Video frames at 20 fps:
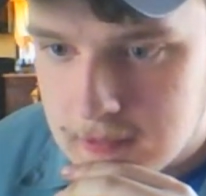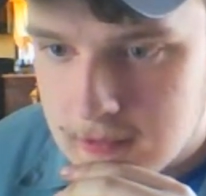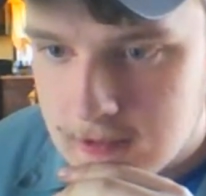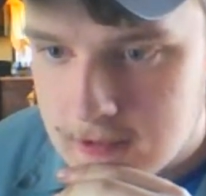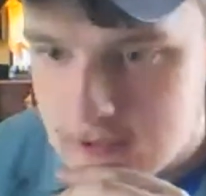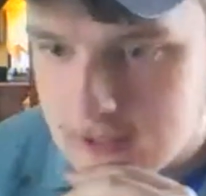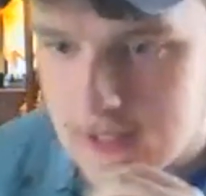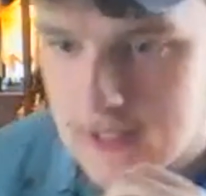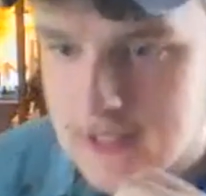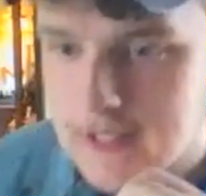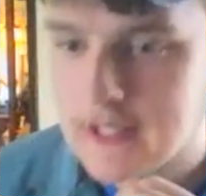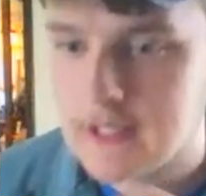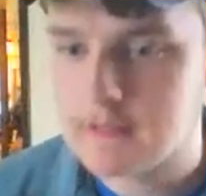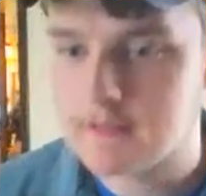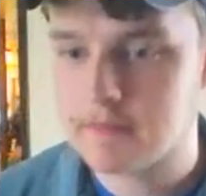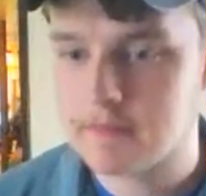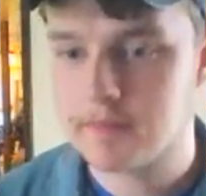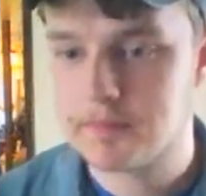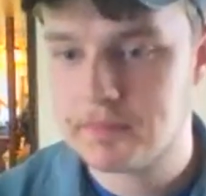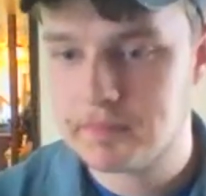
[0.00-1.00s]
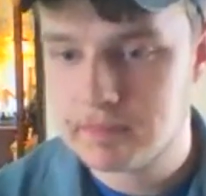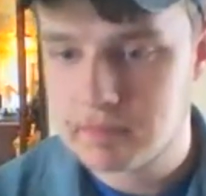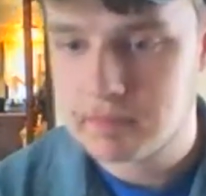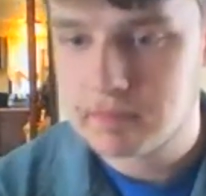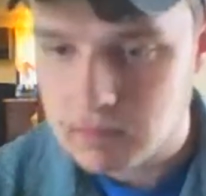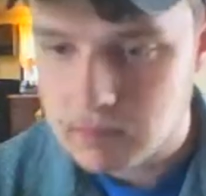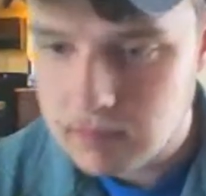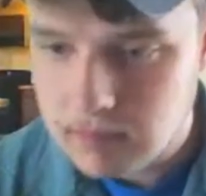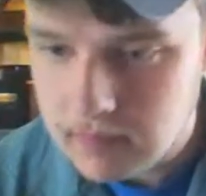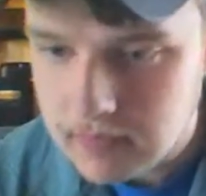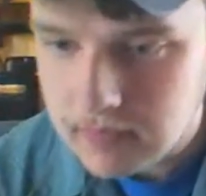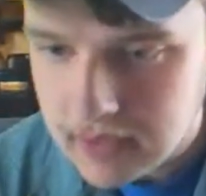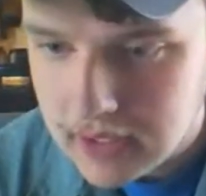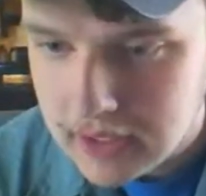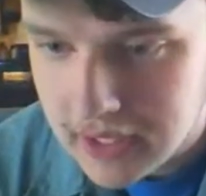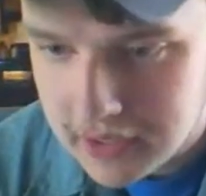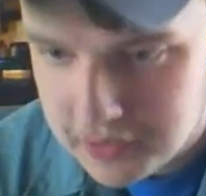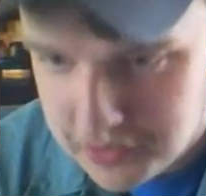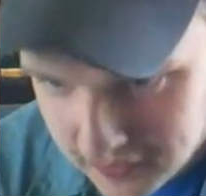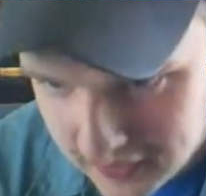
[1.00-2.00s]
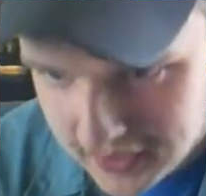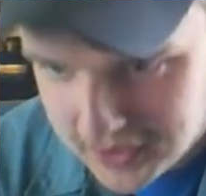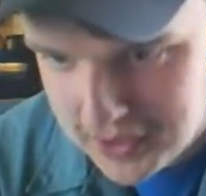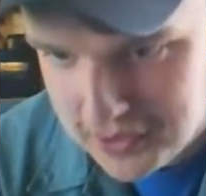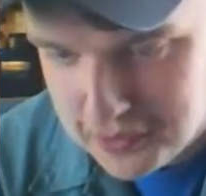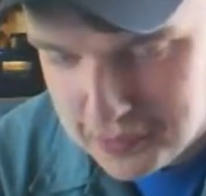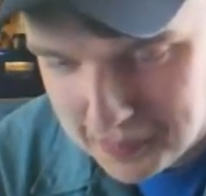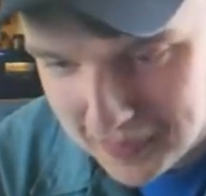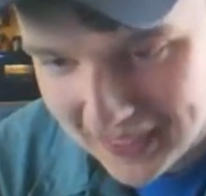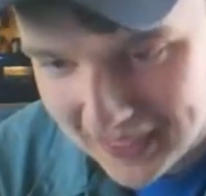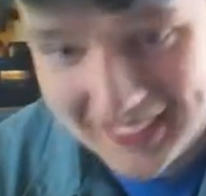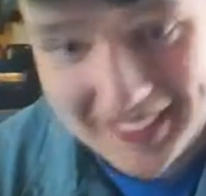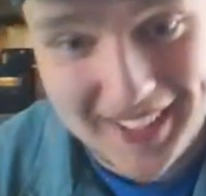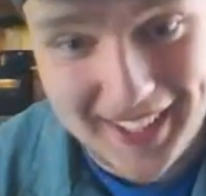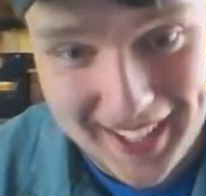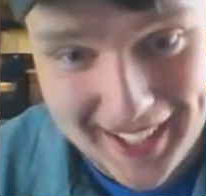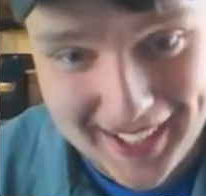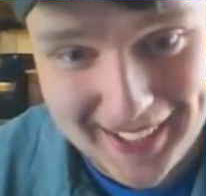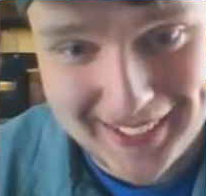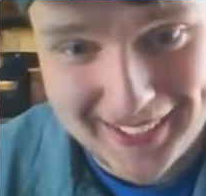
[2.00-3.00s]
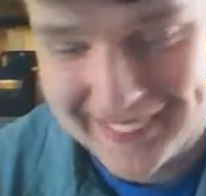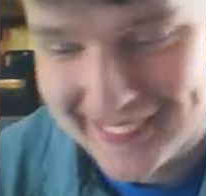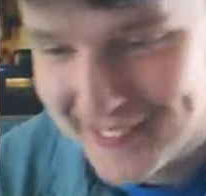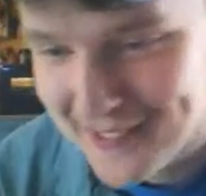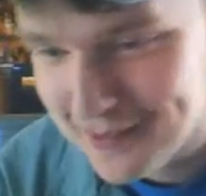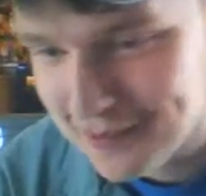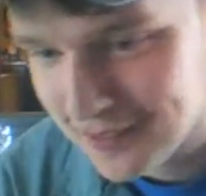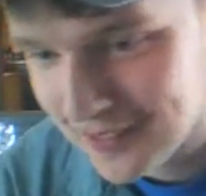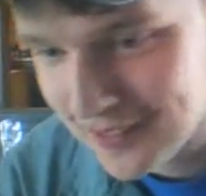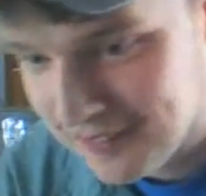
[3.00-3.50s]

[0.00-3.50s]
me see. Yes, that is my lucky hat. That's